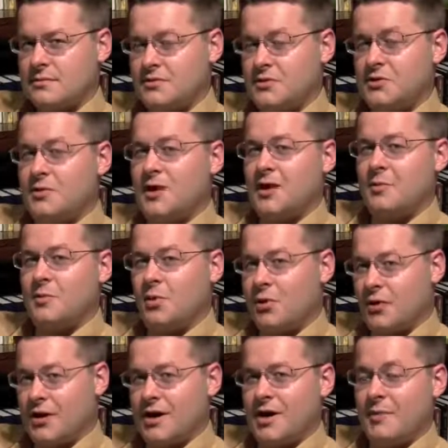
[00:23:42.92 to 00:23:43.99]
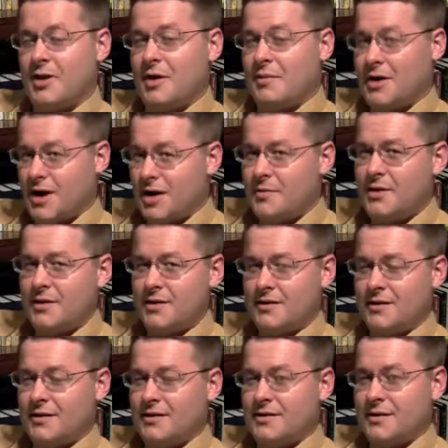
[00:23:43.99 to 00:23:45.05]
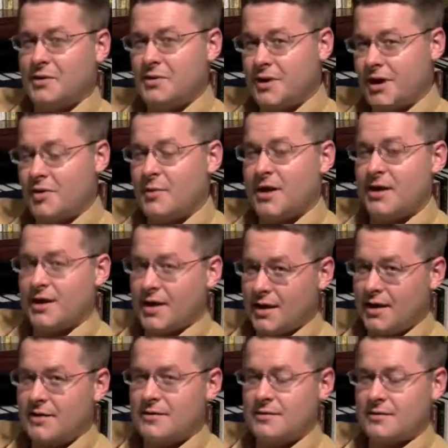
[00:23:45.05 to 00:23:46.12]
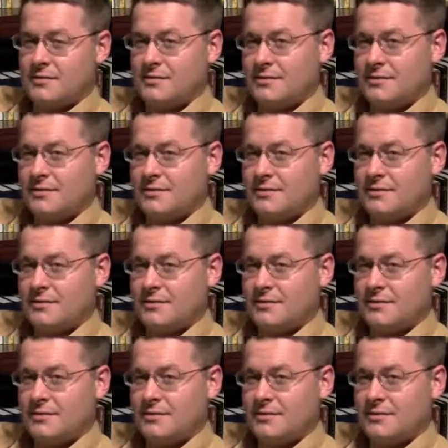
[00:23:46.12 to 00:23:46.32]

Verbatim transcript: If you care more about Muhammad than you care about God,